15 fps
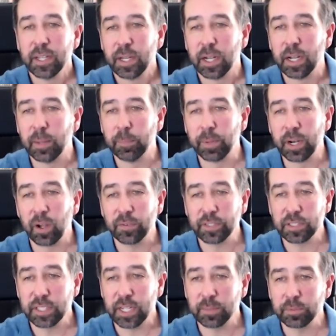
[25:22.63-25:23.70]
But
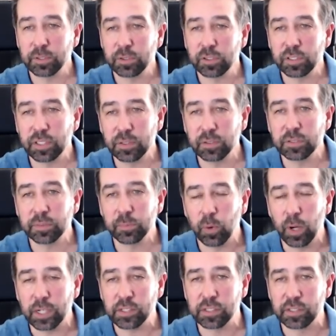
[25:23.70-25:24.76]
oftentimes there's still some
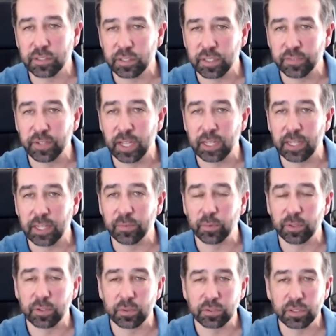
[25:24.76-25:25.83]
questions that they've got left
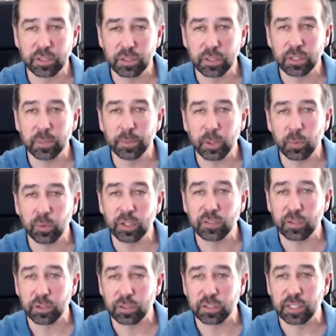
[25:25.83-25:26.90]
with, or still a little bit of
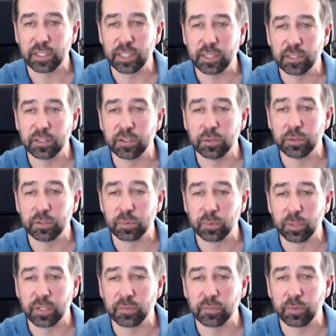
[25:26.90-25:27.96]
research they need to do to
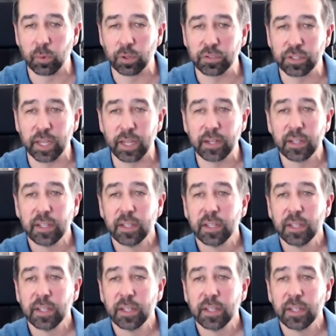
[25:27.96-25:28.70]
reinforce that.